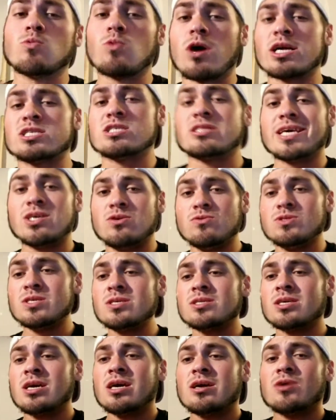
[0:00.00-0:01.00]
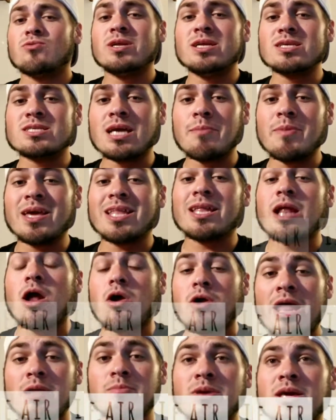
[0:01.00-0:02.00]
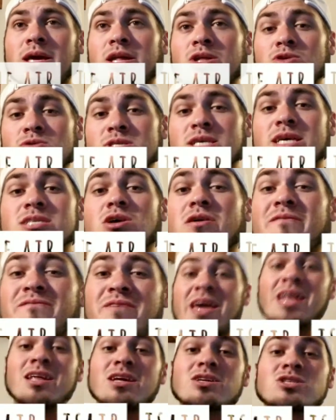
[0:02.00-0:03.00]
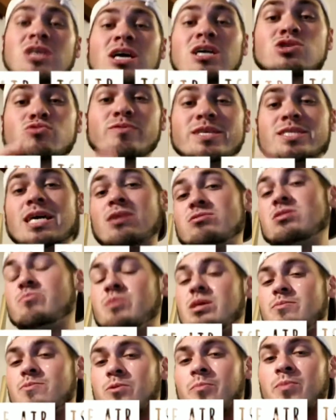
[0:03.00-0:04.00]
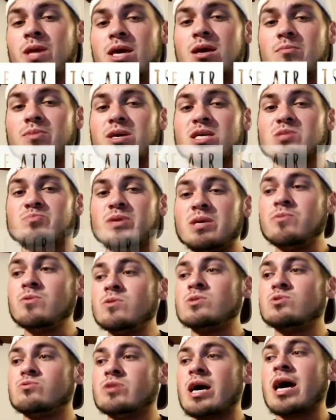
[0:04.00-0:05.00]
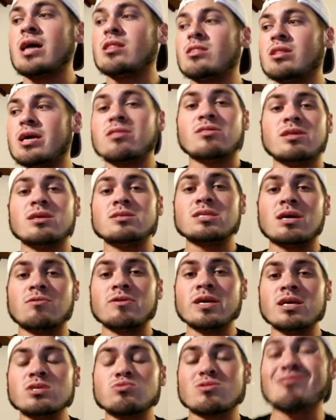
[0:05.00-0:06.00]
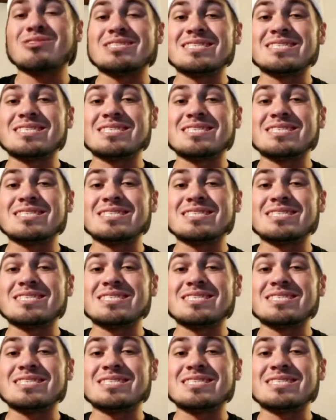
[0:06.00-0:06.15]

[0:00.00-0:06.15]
watch it, they use it. We need to stop making it our enemy and use it as our advantage to reach out to people. Because people do not like things nowadays without